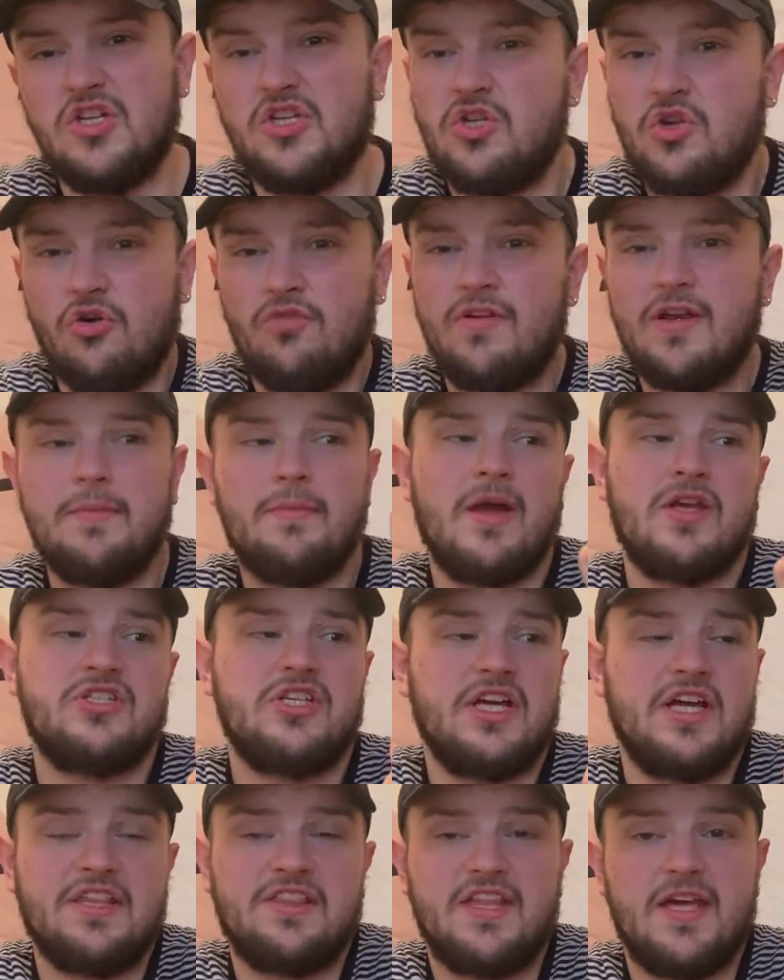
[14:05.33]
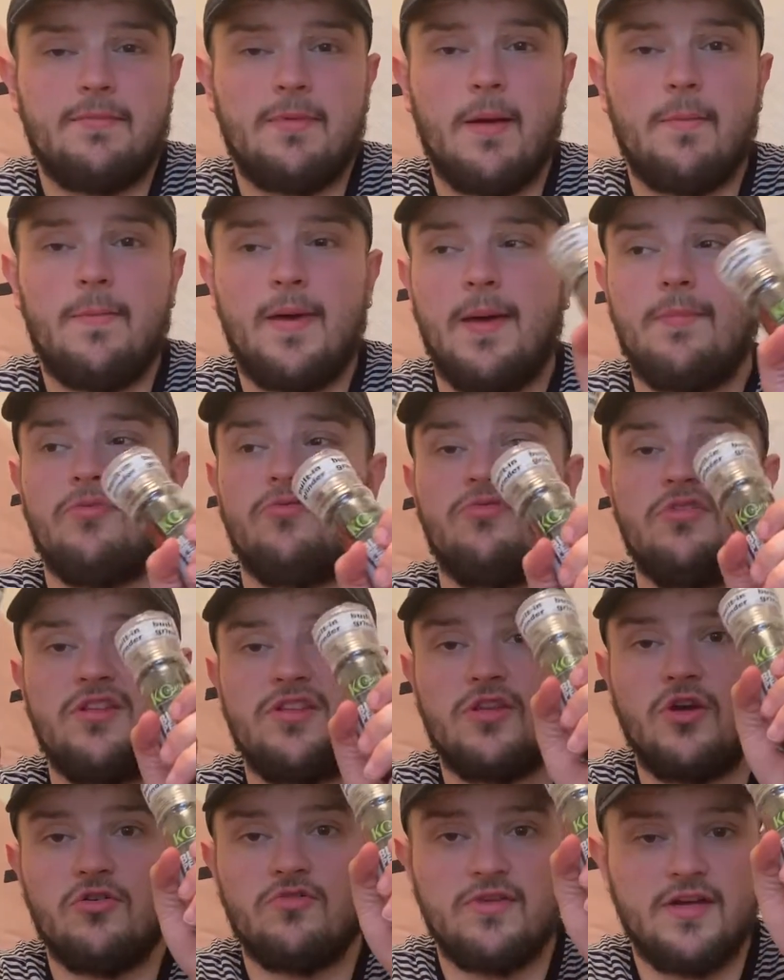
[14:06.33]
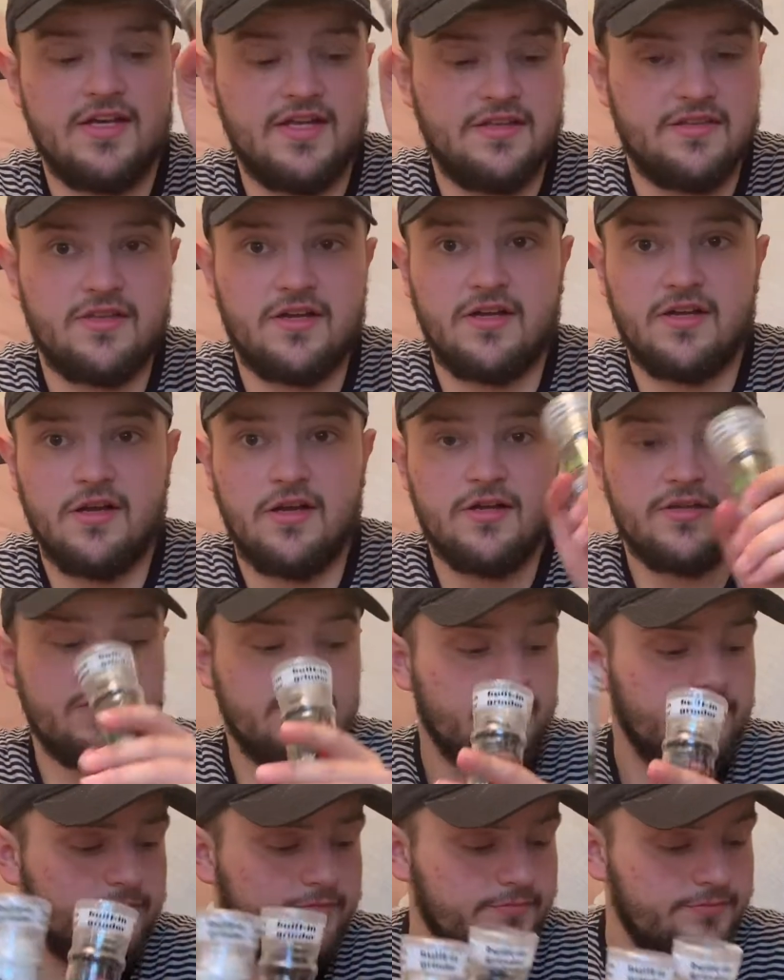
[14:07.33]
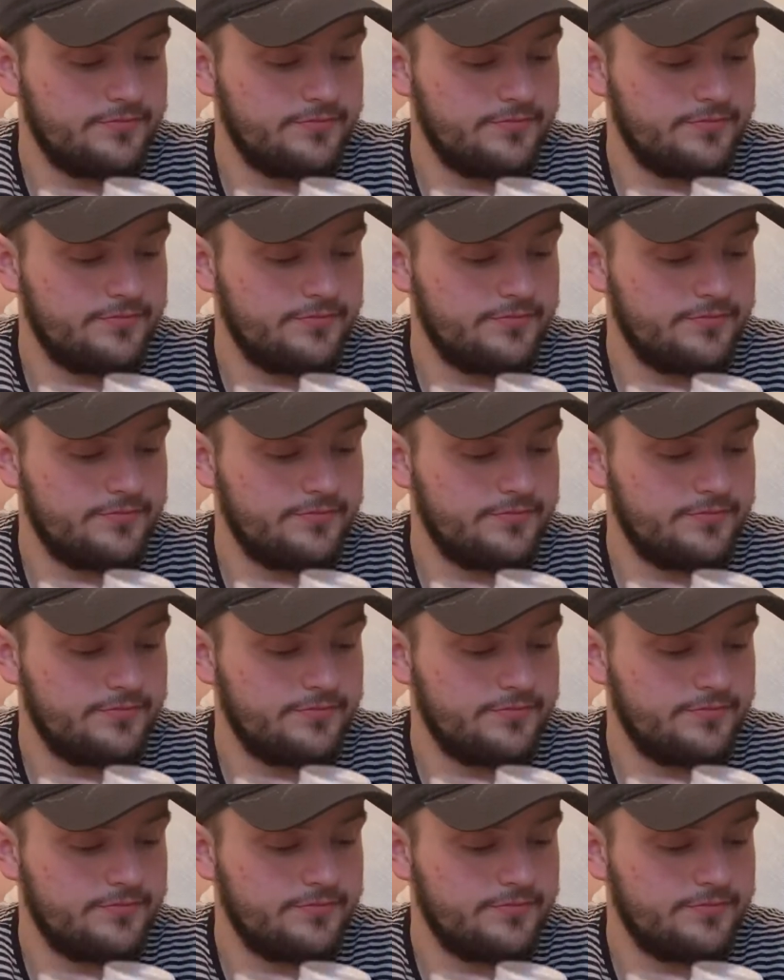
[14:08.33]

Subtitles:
Not really much I can say about pepper and salt really, so guys.